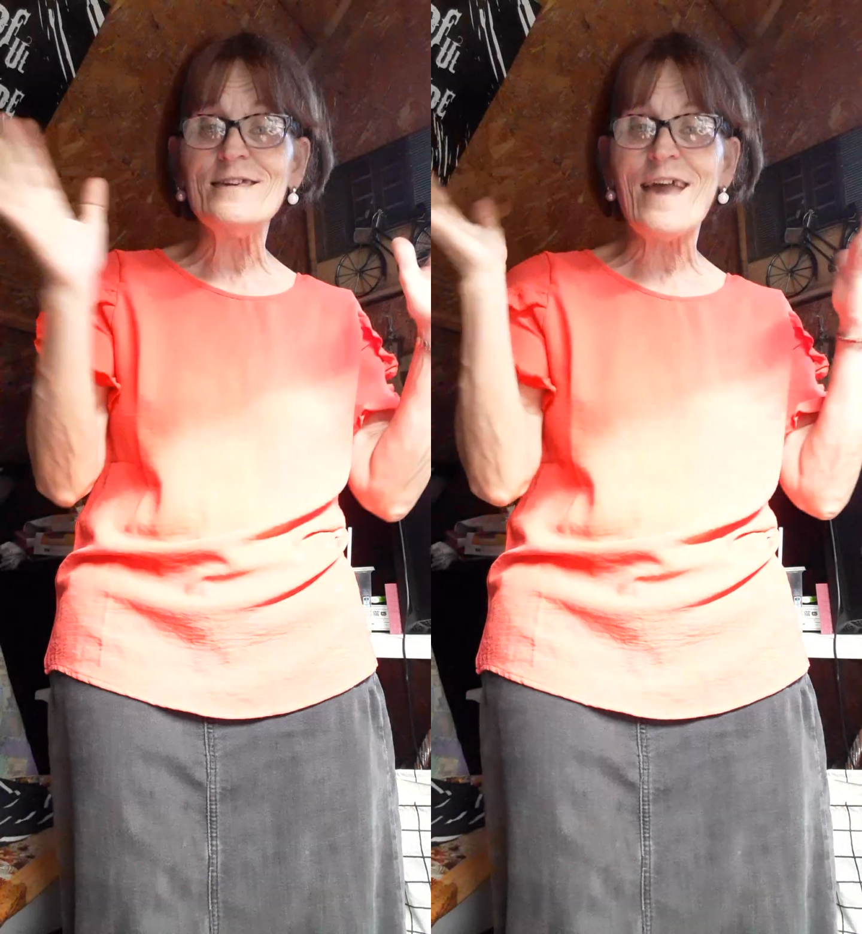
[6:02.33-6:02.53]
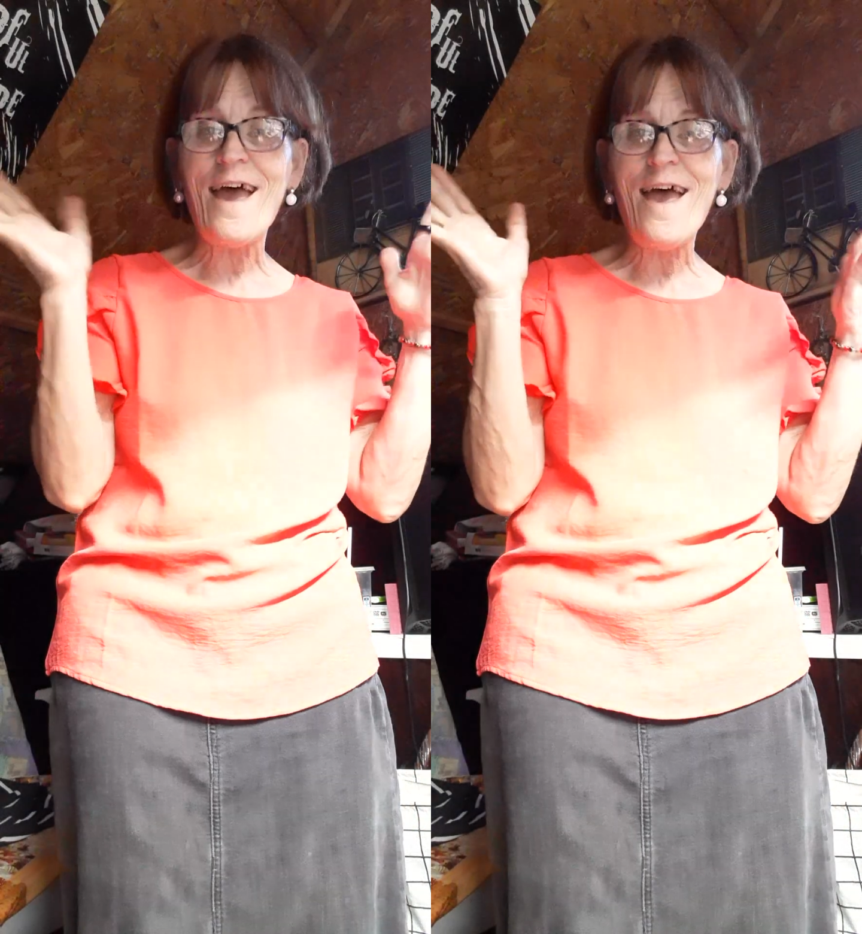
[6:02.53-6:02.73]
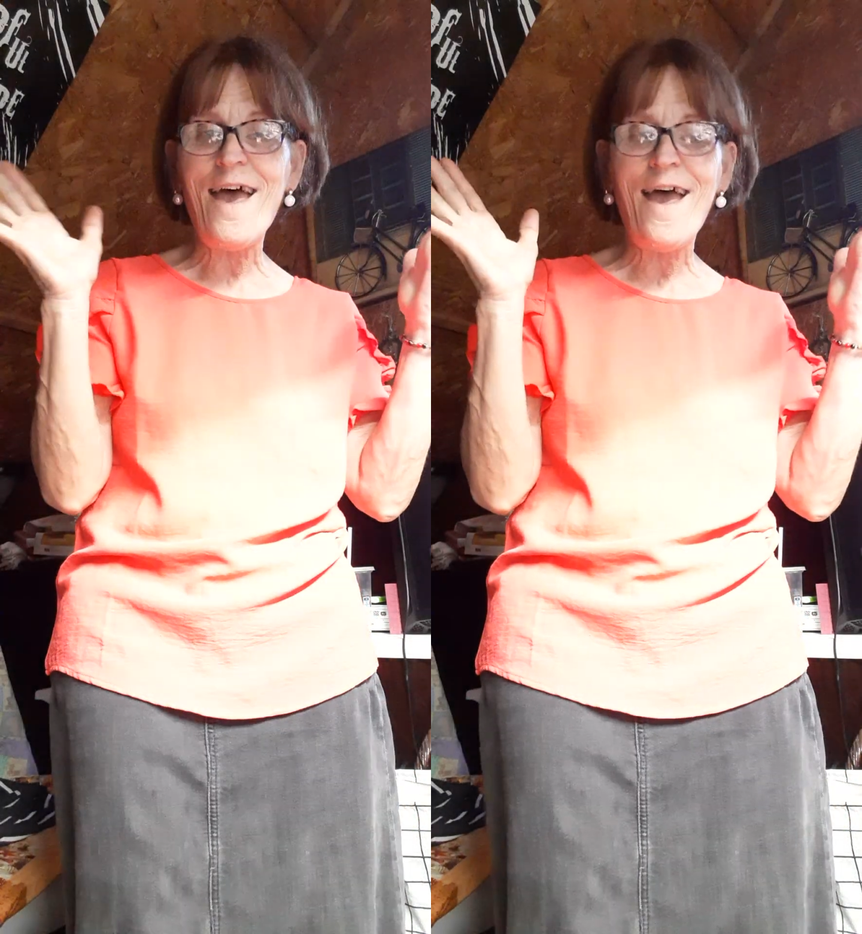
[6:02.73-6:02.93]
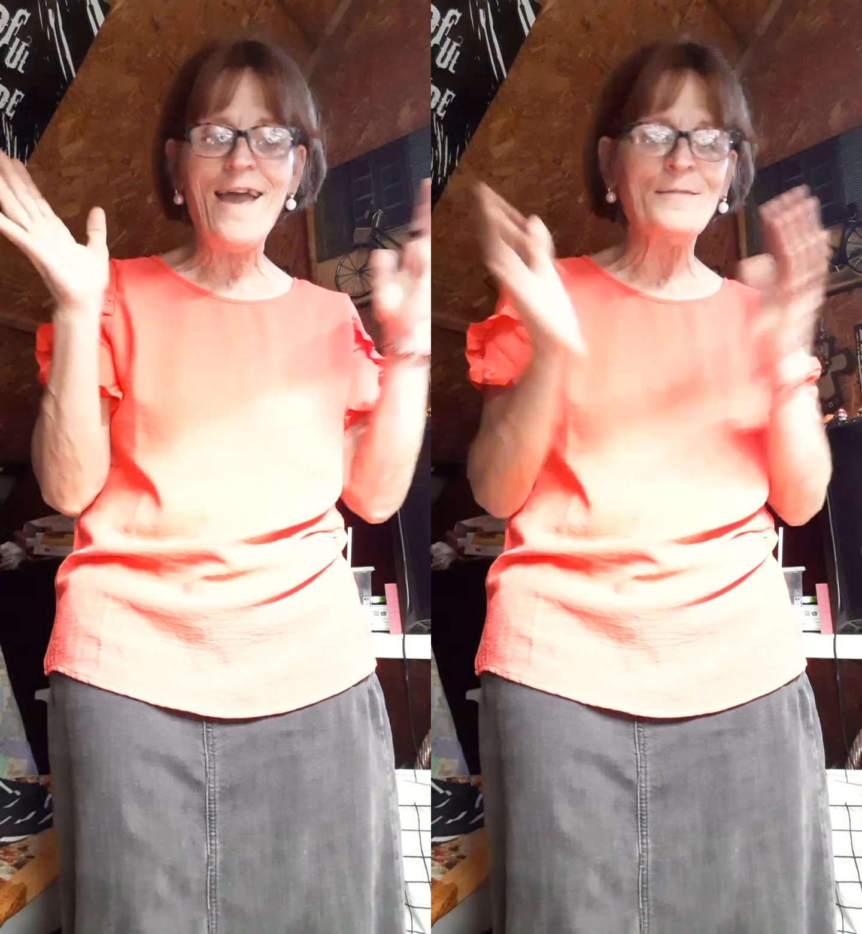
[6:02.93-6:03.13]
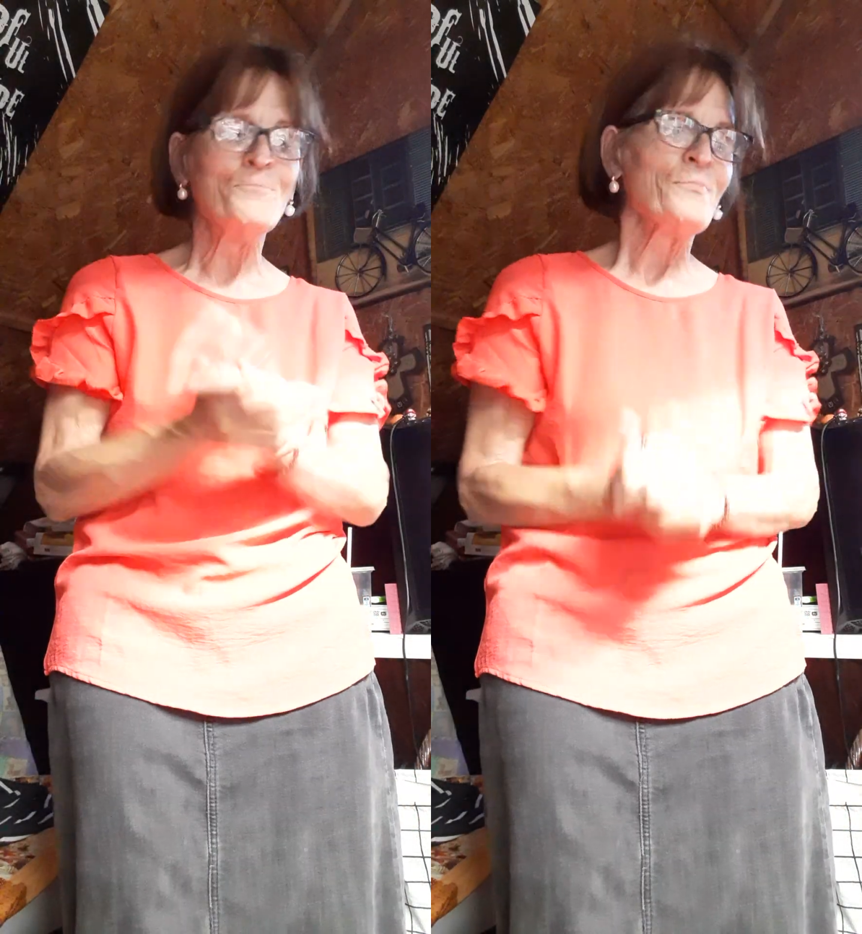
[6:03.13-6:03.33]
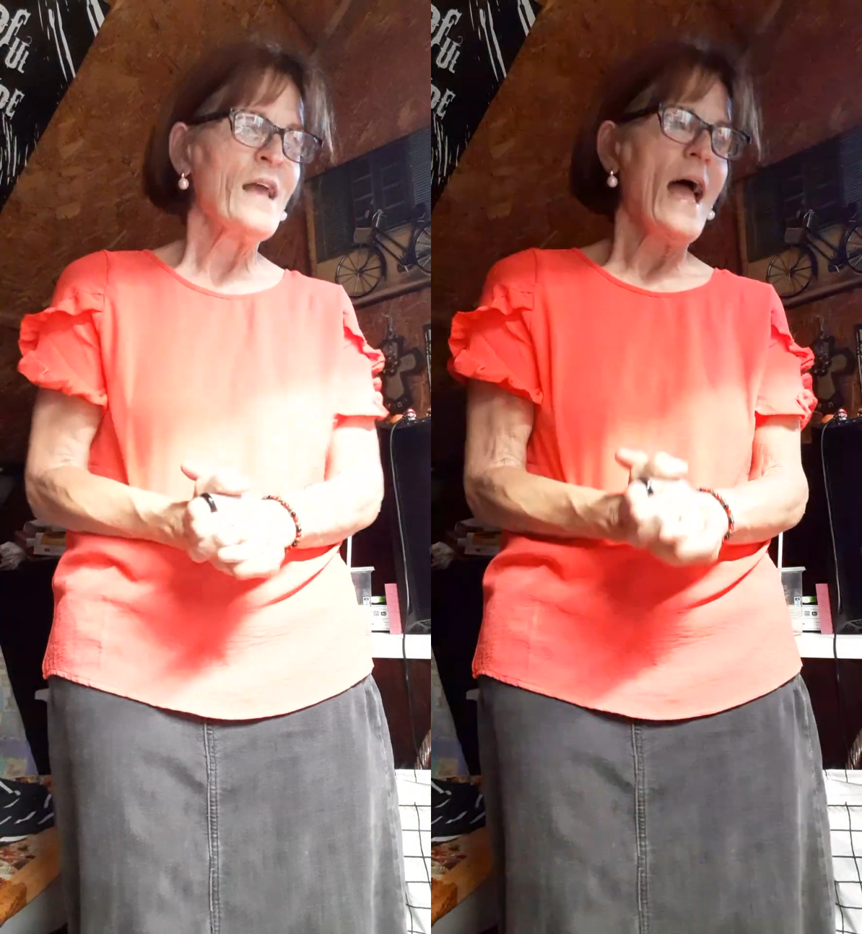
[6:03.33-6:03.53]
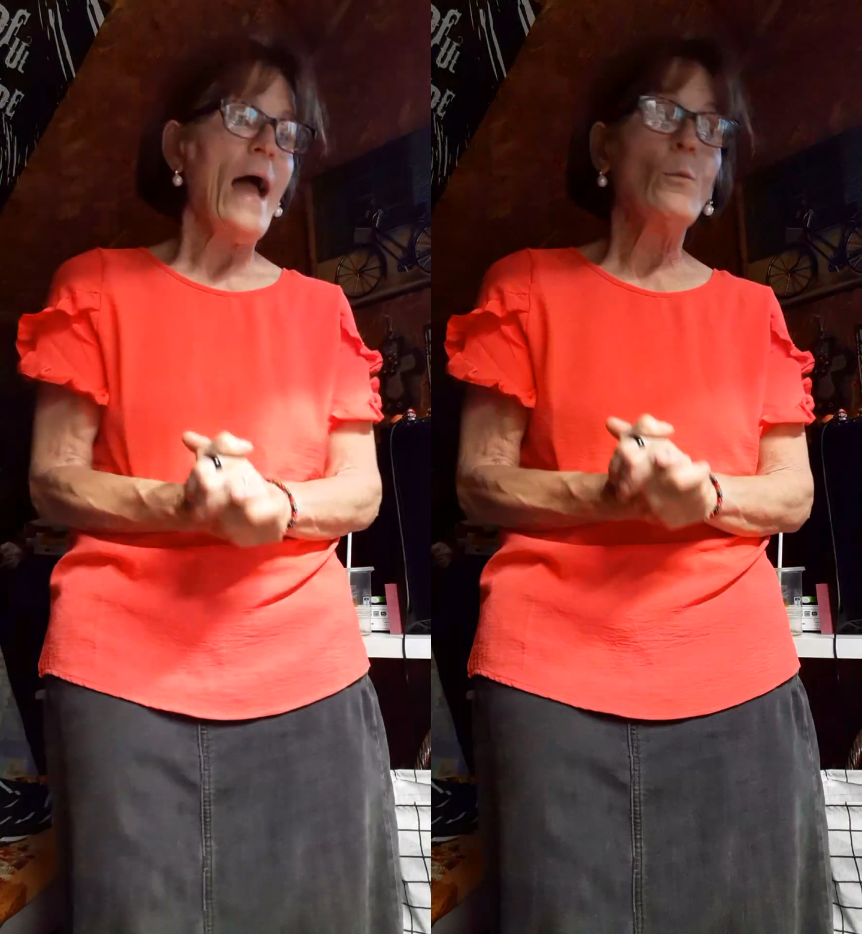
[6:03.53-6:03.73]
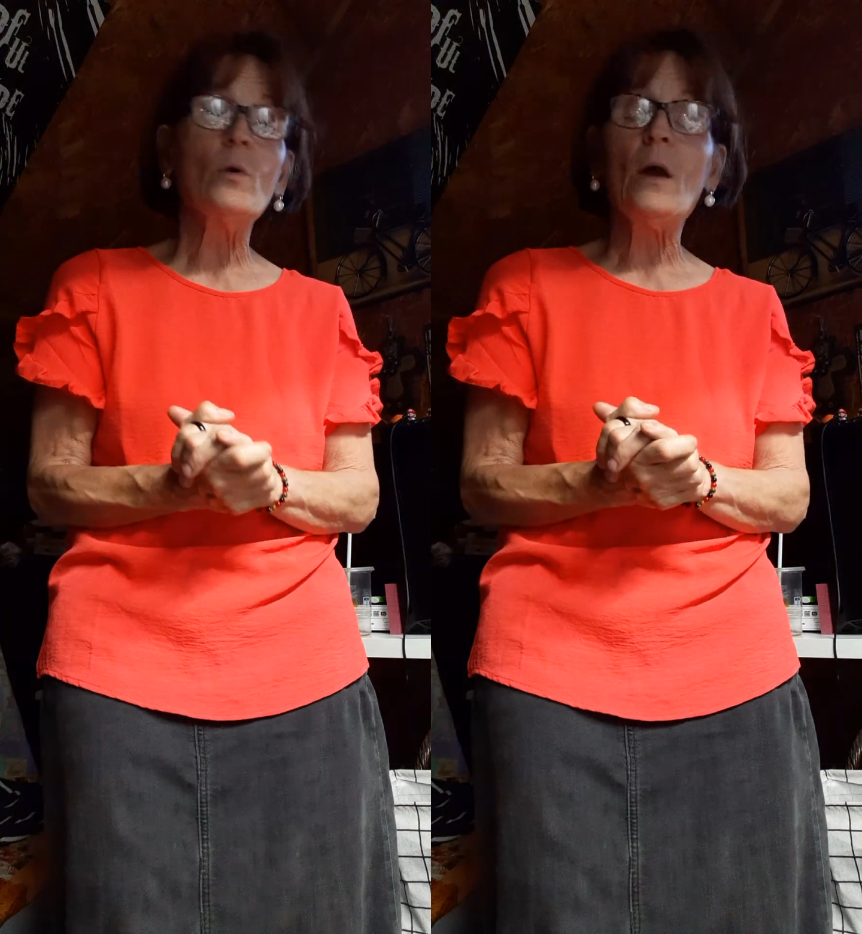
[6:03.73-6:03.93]
Yay!
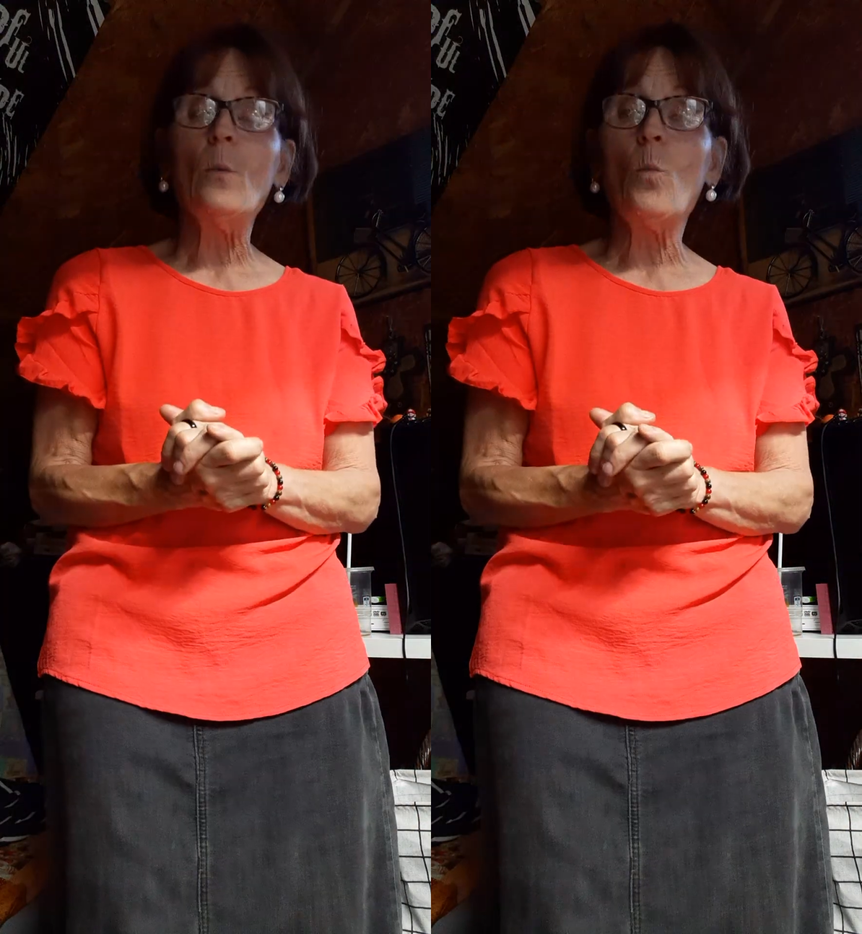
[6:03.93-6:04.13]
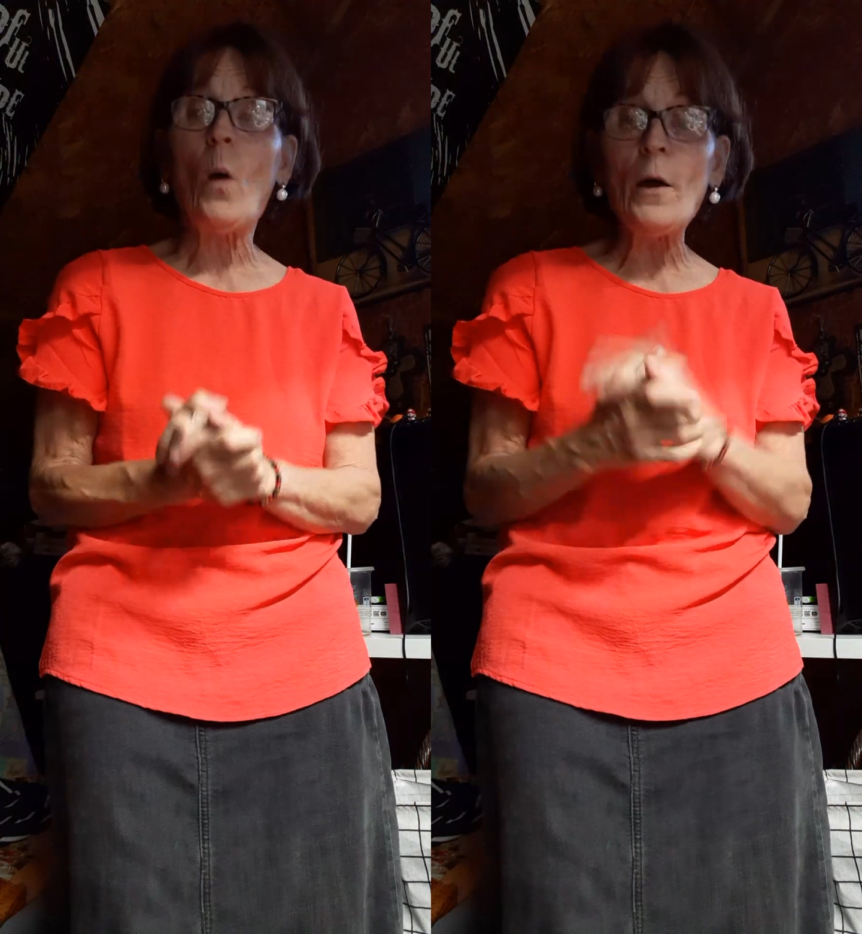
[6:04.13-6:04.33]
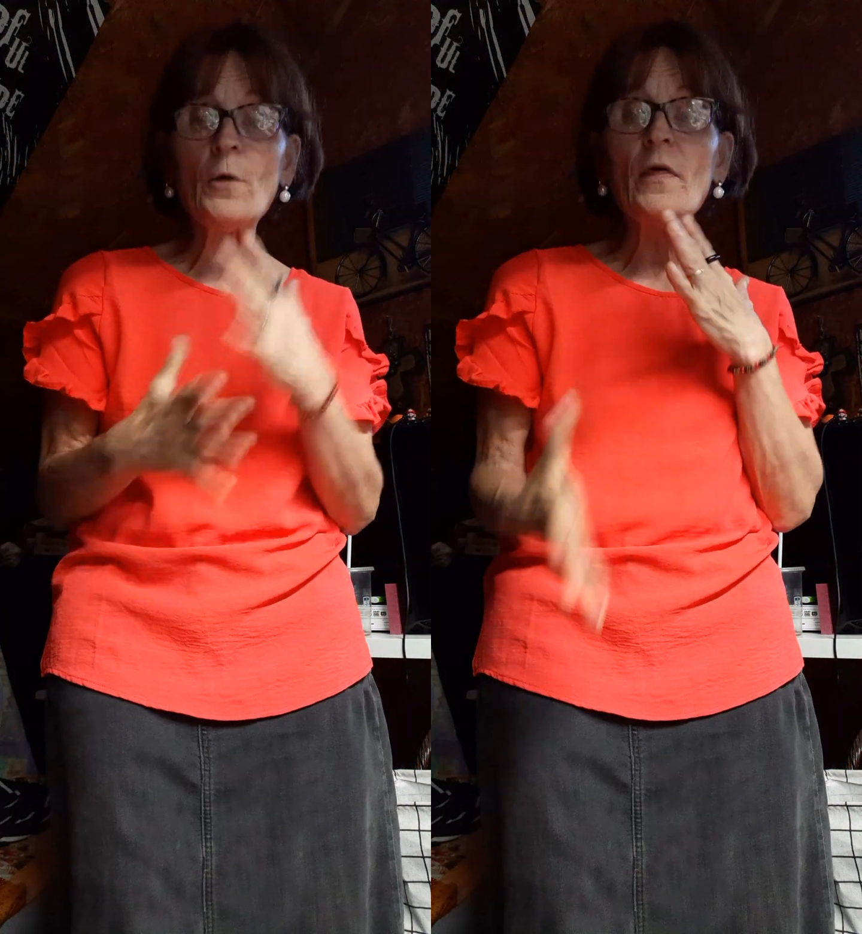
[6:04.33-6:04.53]
And when I wear